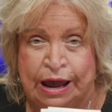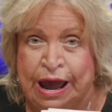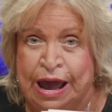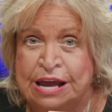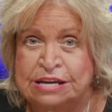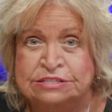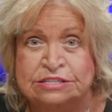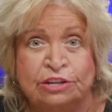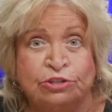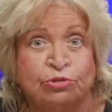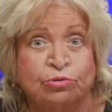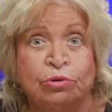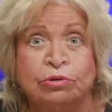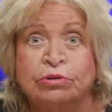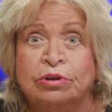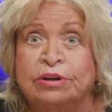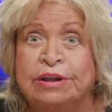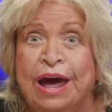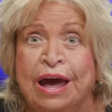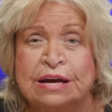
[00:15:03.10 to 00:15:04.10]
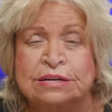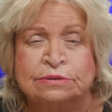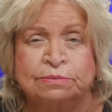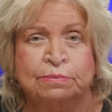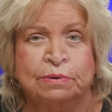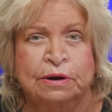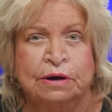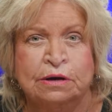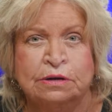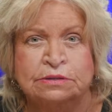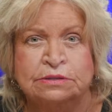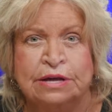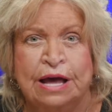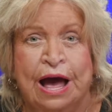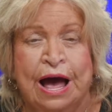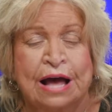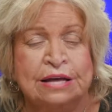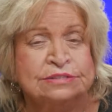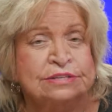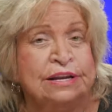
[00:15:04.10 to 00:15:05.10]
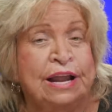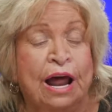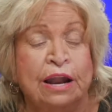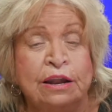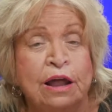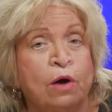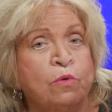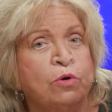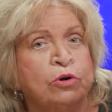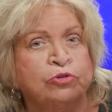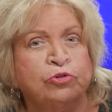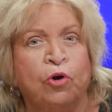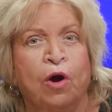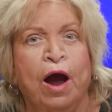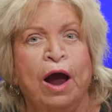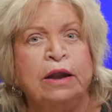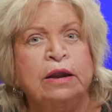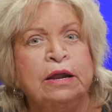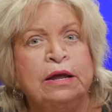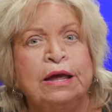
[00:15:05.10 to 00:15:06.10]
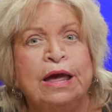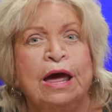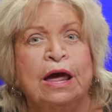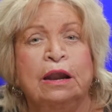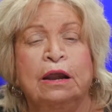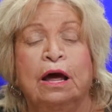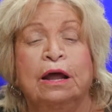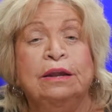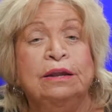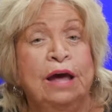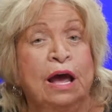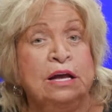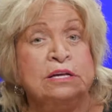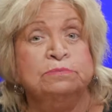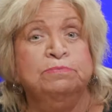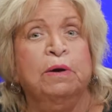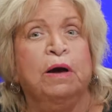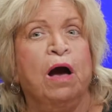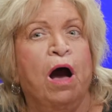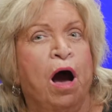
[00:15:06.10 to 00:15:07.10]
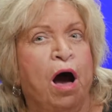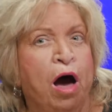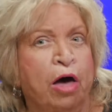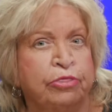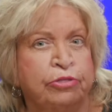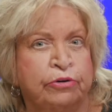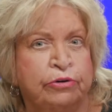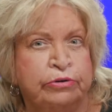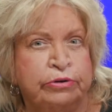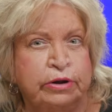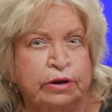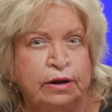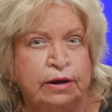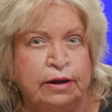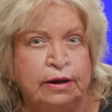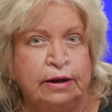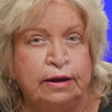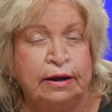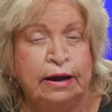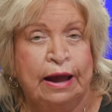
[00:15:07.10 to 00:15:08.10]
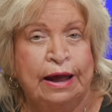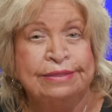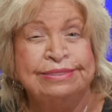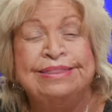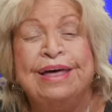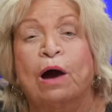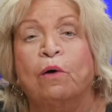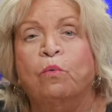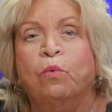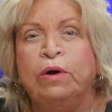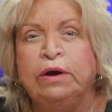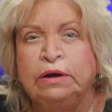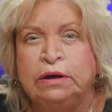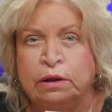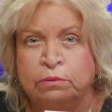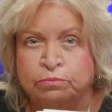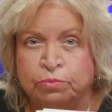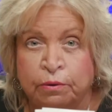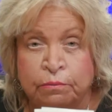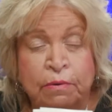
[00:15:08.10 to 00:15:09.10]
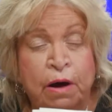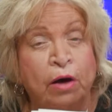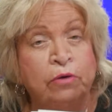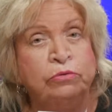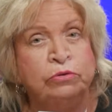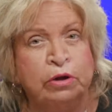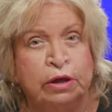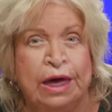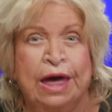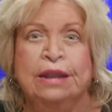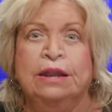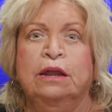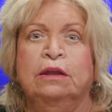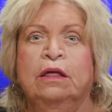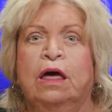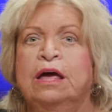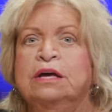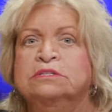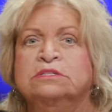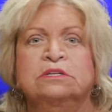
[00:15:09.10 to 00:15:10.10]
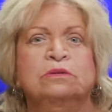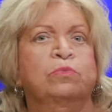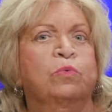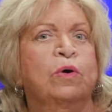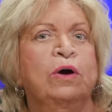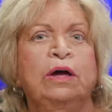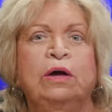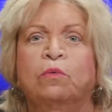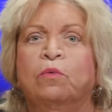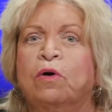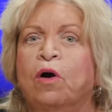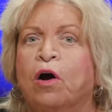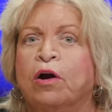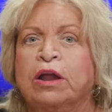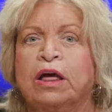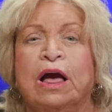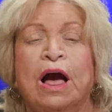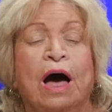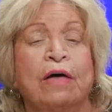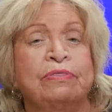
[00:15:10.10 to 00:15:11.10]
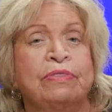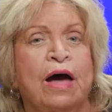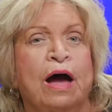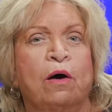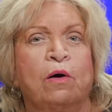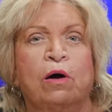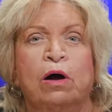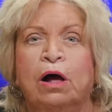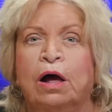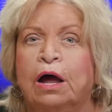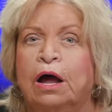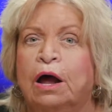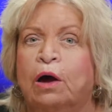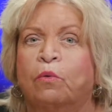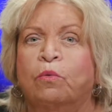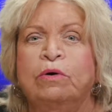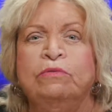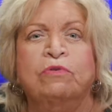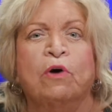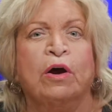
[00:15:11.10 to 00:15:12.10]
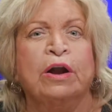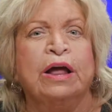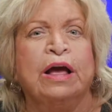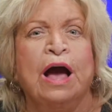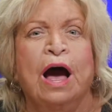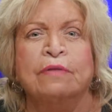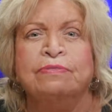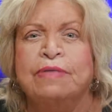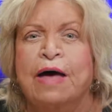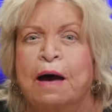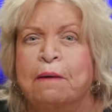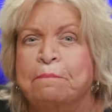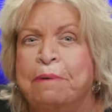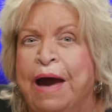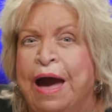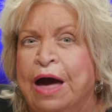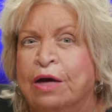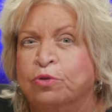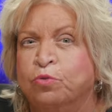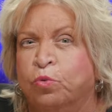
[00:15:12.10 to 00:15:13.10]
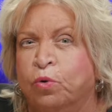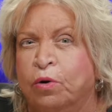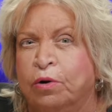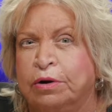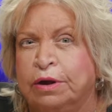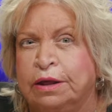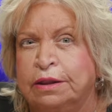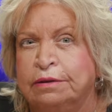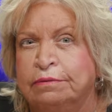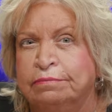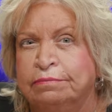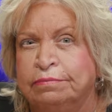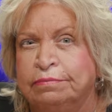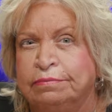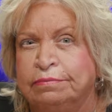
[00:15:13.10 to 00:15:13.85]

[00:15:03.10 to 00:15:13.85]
He said, through the textbooks. I said, I know, we're trying to get a textbook authored that we can promote to get in. He says, we already got that. We've already got that path working.